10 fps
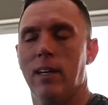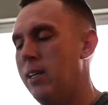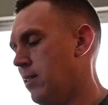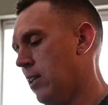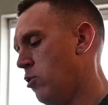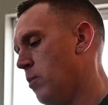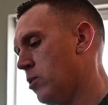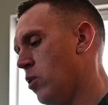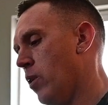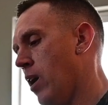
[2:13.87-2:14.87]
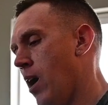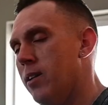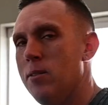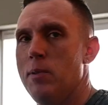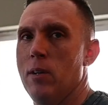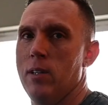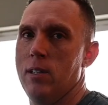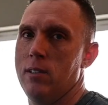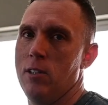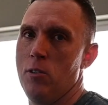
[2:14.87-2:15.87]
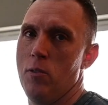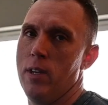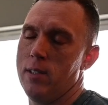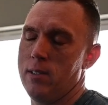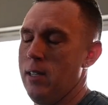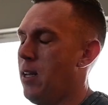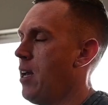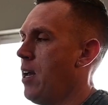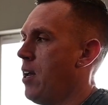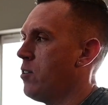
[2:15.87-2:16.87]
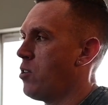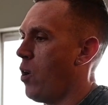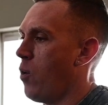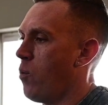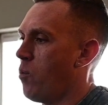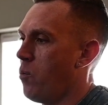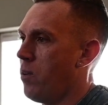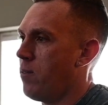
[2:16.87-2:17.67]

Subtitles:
Like, he's got too much going on to be able to do this, and so